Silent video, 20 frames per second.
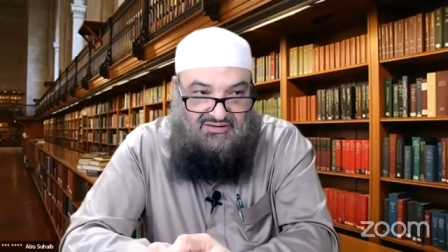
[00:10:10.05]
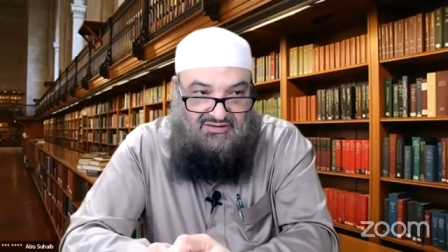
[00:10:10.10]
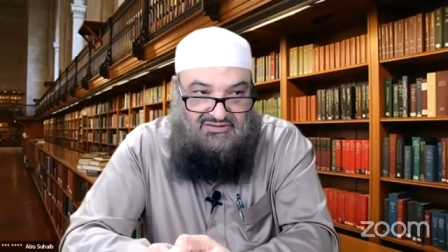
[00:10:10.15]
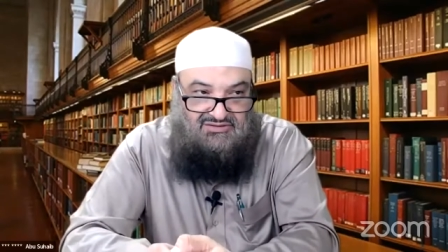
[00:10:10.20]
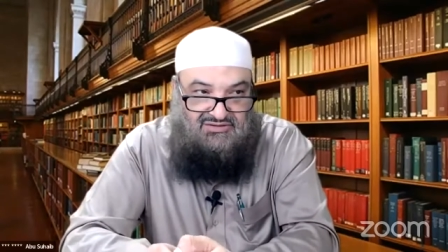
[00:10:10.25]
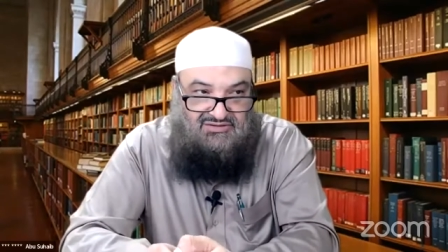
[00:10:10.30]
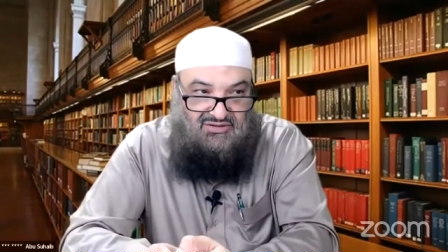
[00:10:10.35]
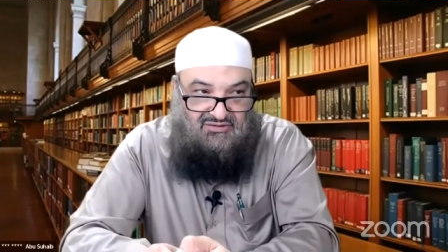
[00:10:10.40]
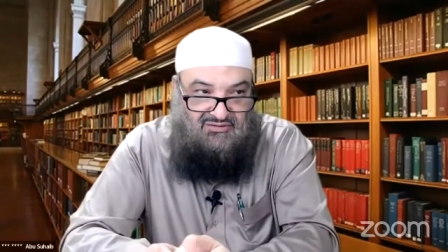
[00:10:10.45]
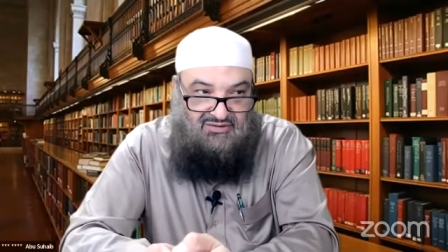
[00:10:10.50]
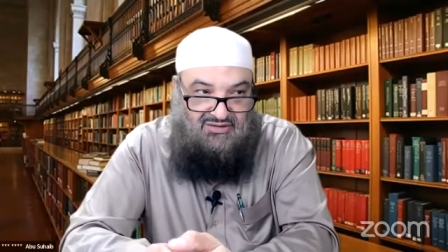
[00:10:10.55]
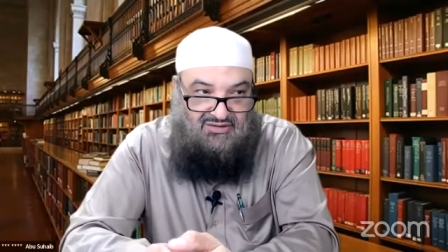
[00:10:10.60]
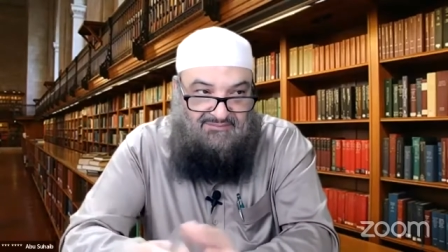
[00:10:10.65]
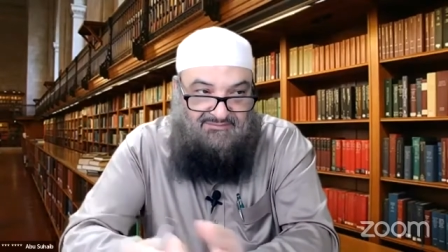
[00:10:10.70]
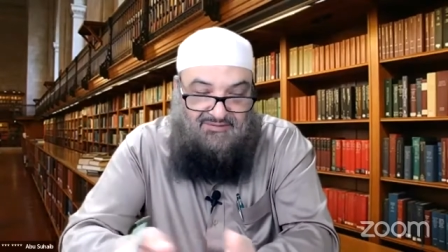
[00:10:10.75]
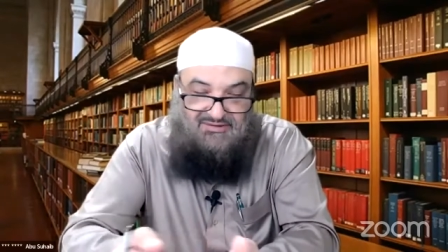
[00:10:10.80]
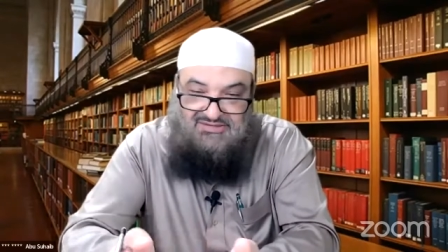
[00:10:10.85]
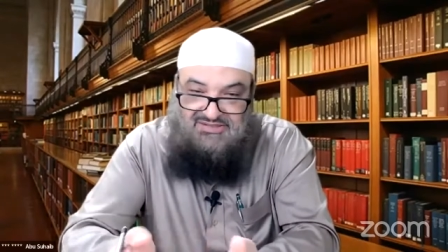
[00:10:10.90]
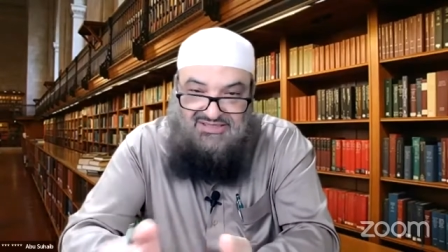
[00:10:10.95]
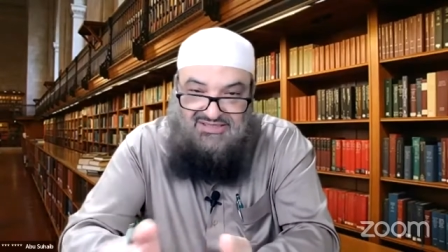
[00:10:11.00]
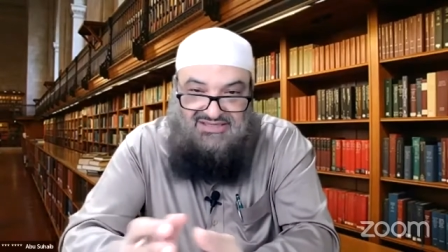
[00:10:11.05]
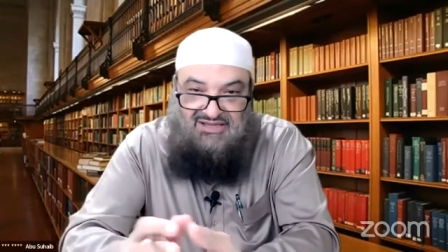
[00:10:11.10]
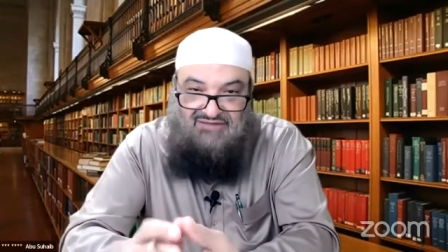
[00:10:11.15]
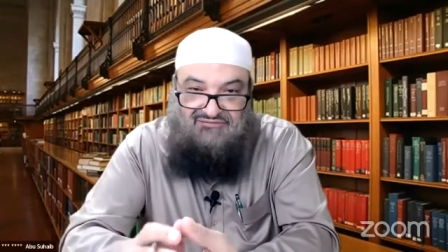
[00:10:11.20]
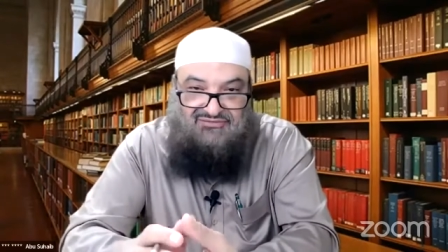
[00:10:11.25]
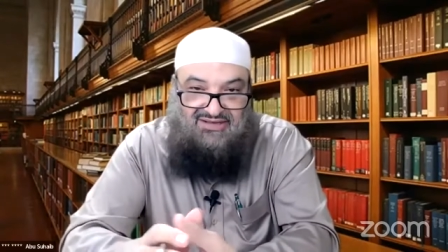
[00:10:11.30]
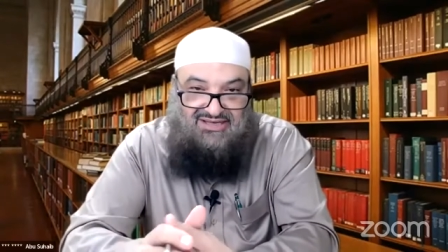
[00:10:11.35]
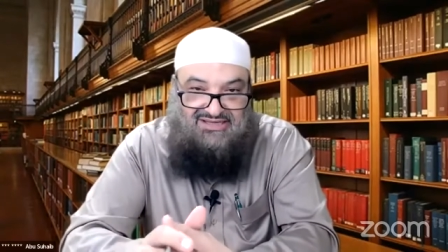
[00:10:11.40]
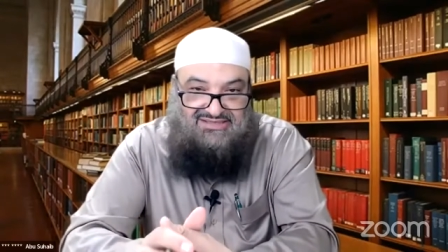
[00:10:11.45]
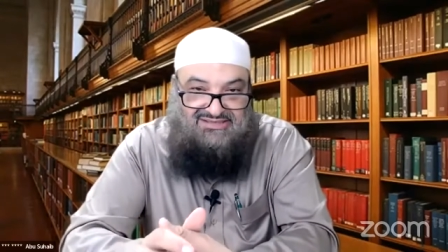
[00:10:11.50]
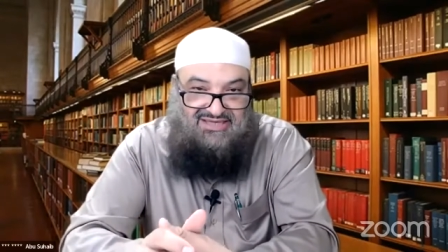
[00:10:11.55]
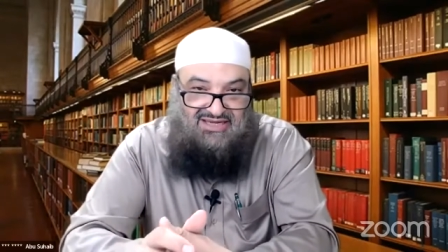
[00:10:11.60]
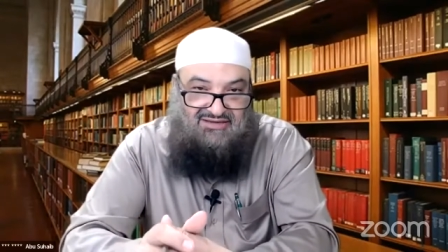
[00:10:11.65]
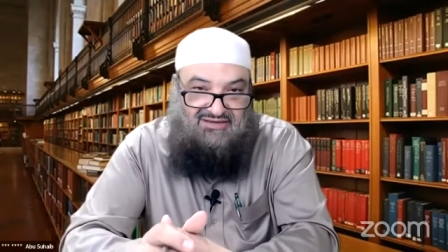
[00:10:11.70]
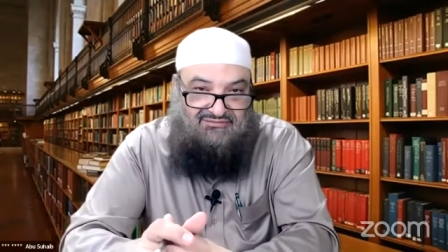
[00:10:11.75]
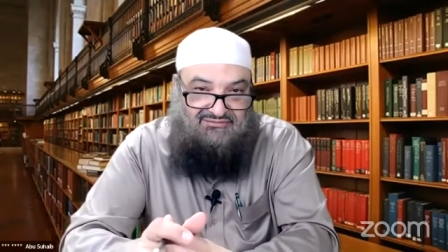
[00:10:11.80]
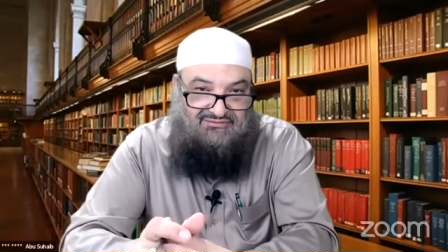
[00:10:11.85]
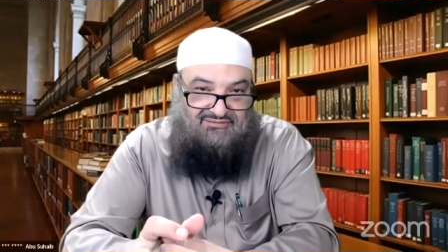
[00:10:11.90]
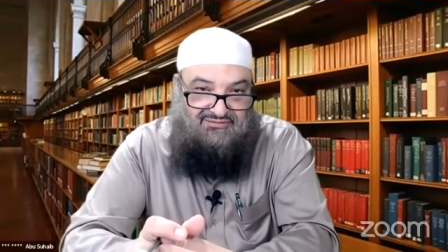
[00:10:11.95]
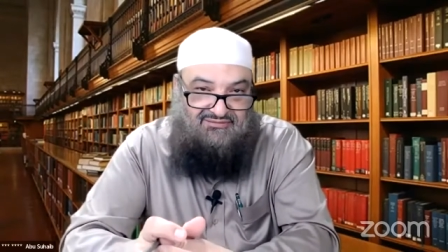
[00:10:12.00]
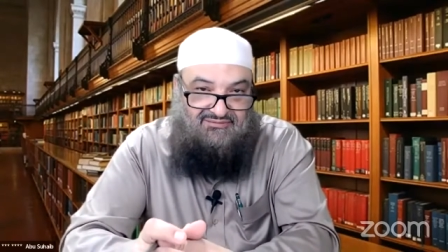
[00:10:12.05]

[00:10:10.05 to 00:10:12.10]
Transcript: So the person is not feeling safe.